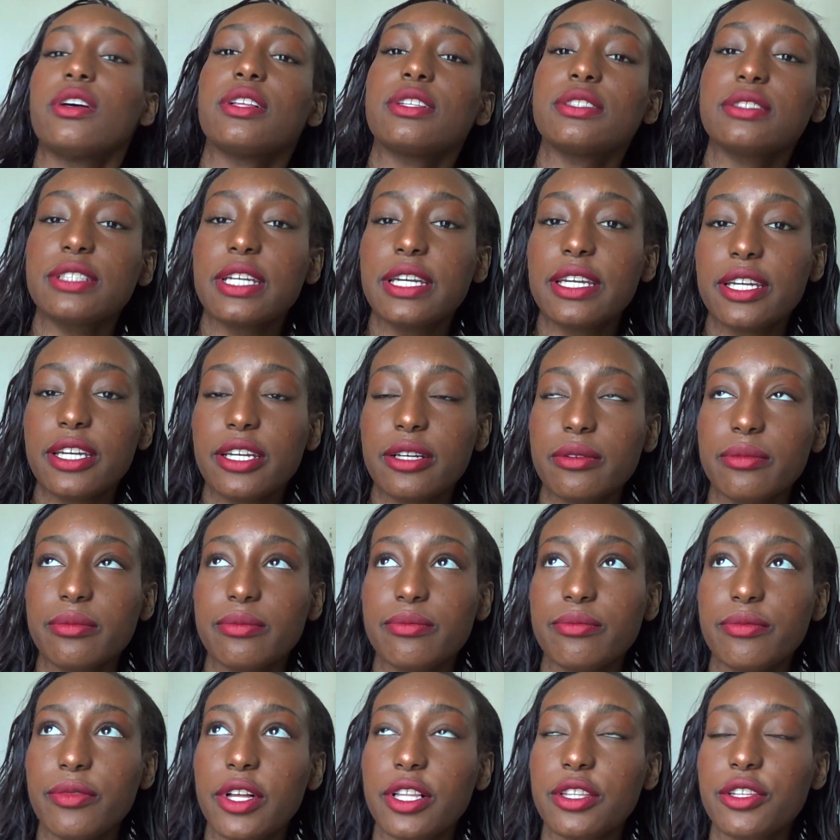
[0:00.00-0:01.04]

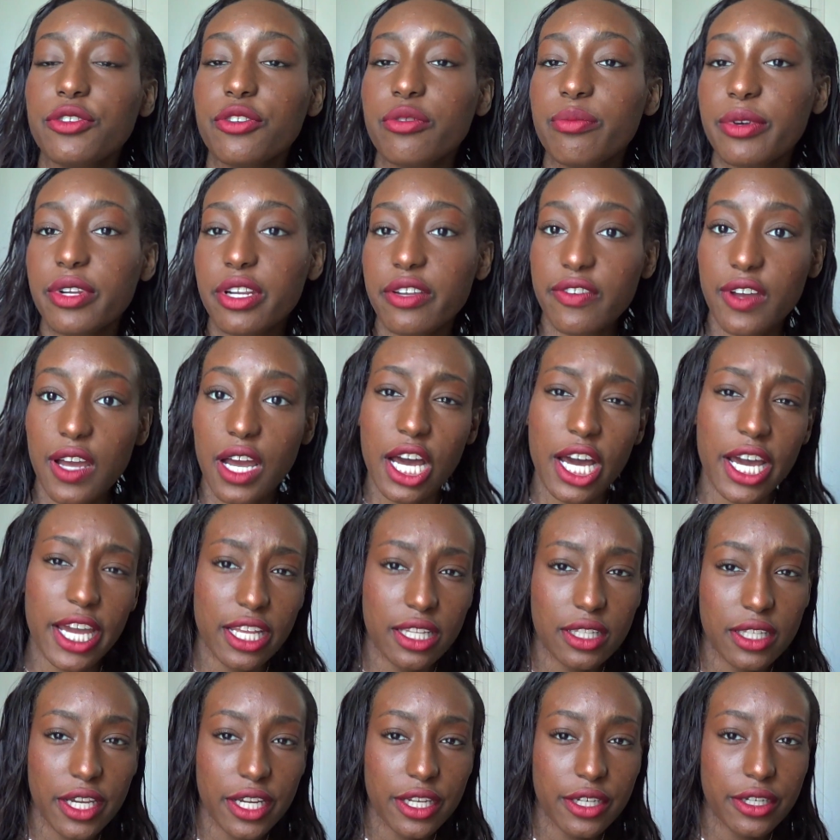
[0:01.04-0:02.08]
little bit of a
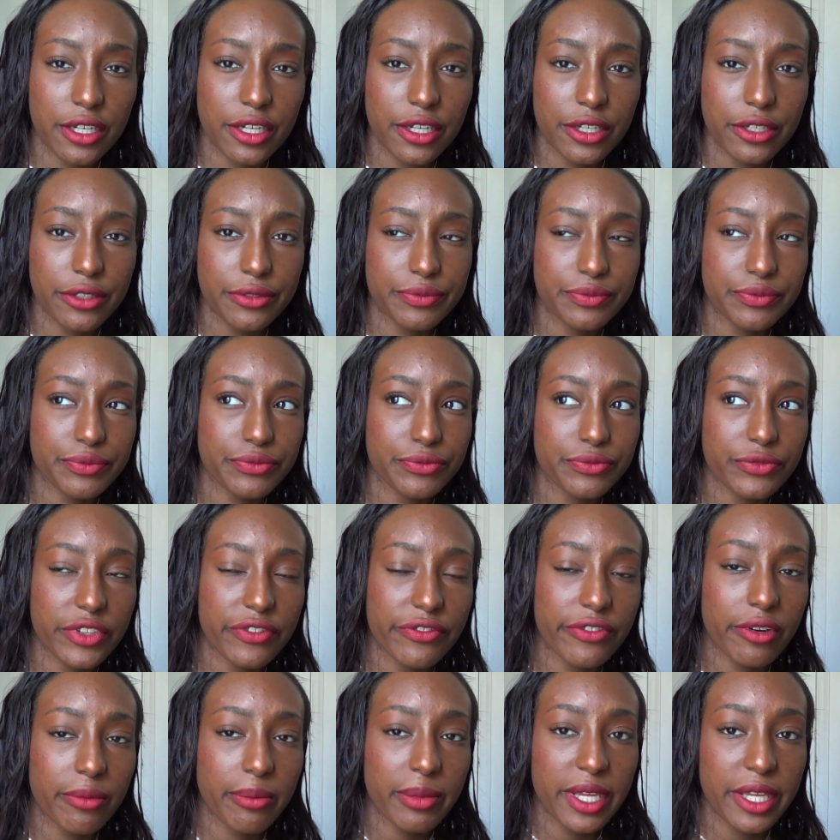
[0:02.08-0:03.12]
highlighter
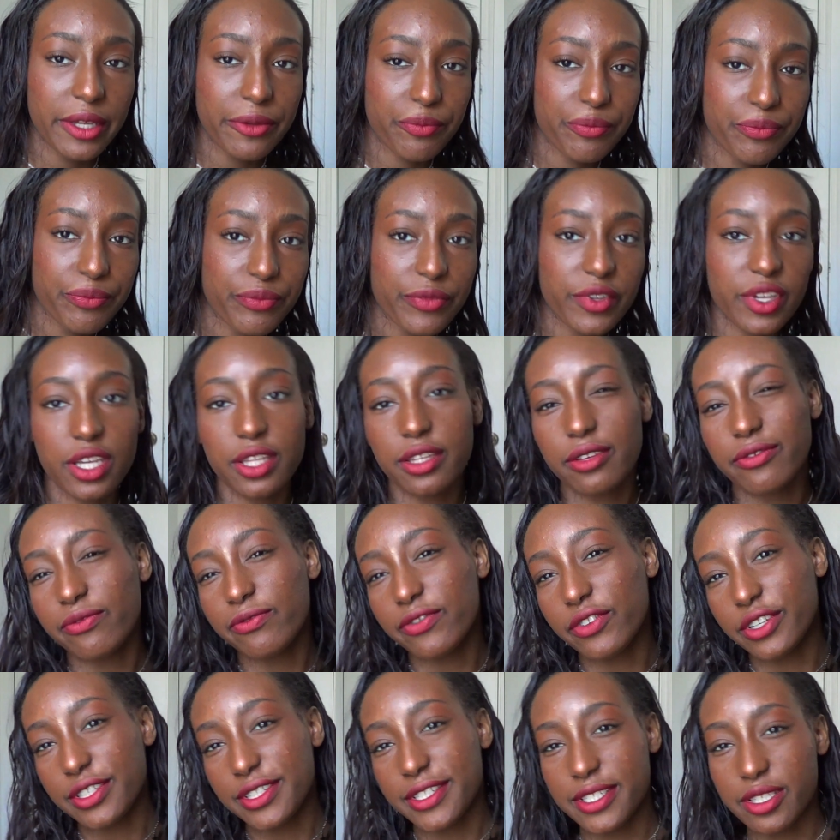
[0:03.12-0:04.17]
for me
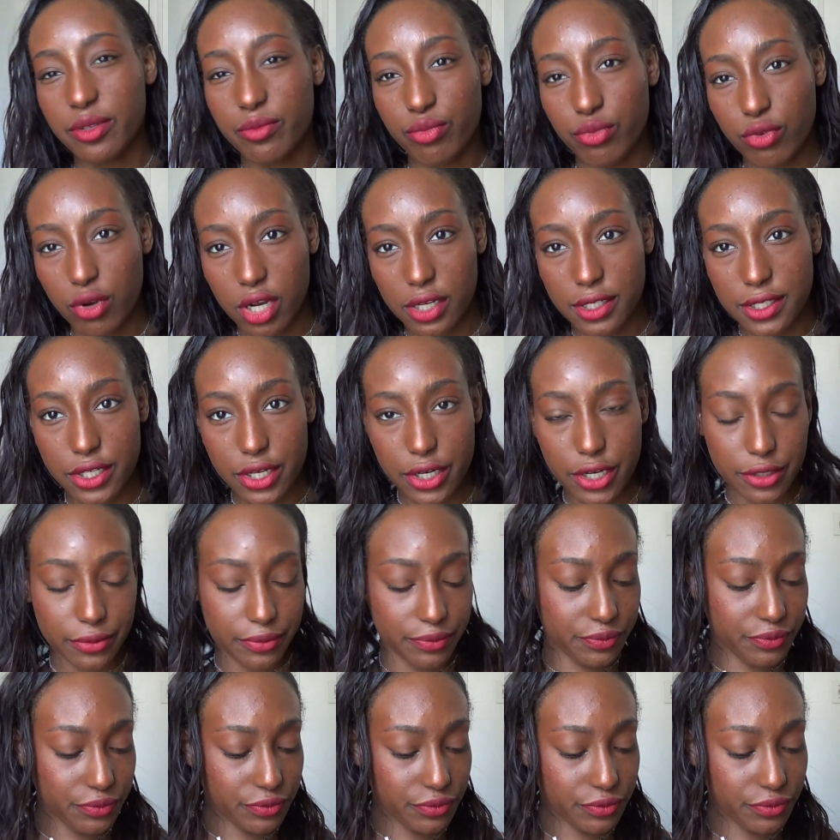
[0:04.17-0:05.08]
versus a bronzer.